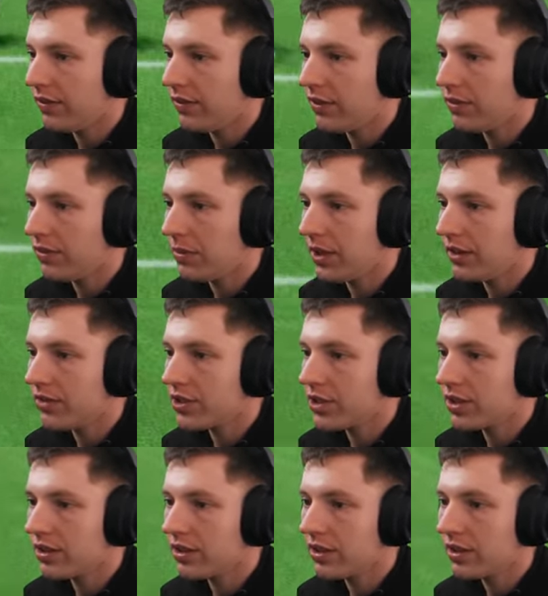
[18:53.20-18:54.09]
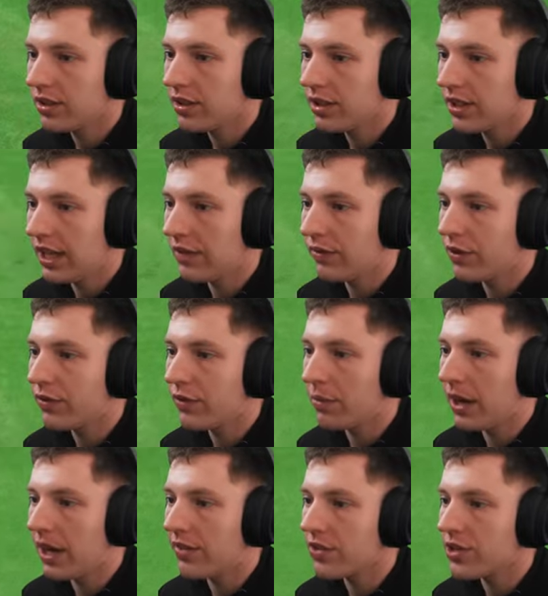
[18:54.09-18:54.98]
Lovely from Iversen. Lovely
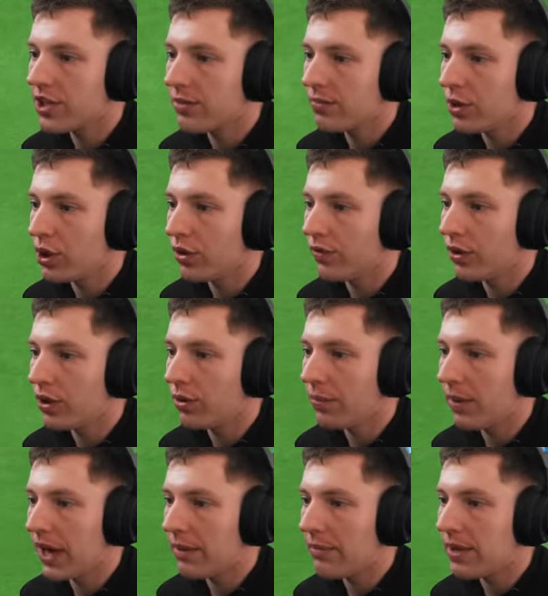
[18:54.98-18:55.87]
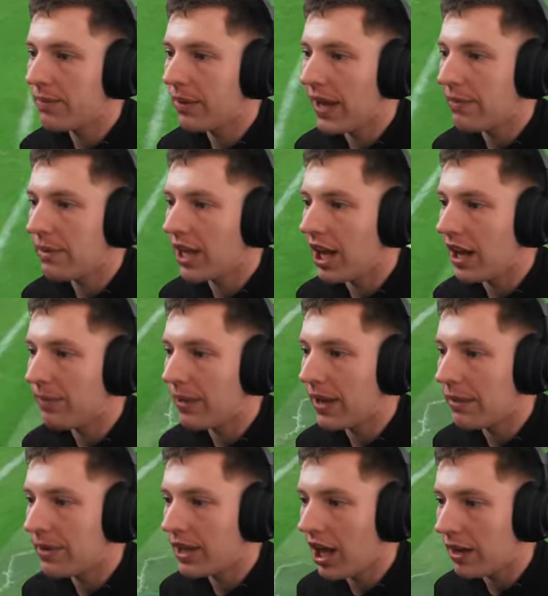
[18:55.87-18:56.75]
from Iversen. Beautiful. Play me line,
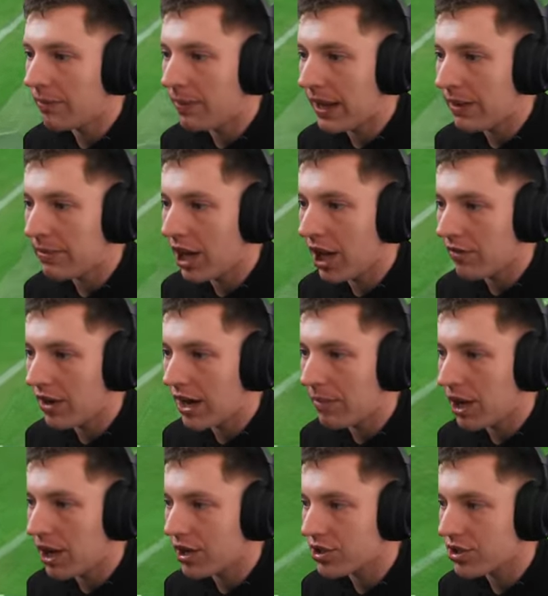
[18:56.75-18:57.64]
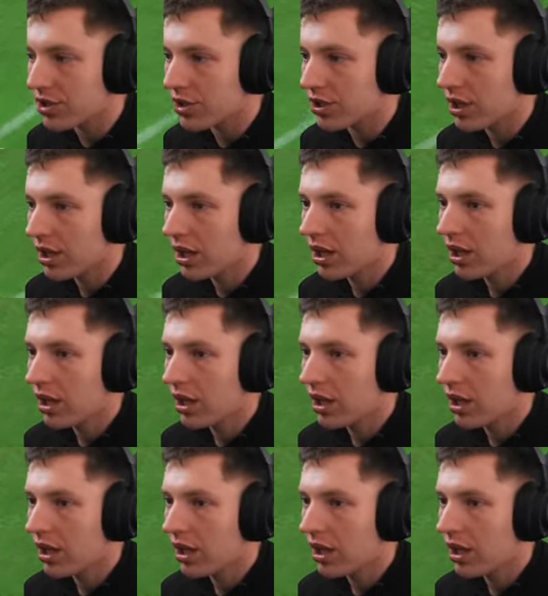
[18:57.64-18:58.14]
Ramos.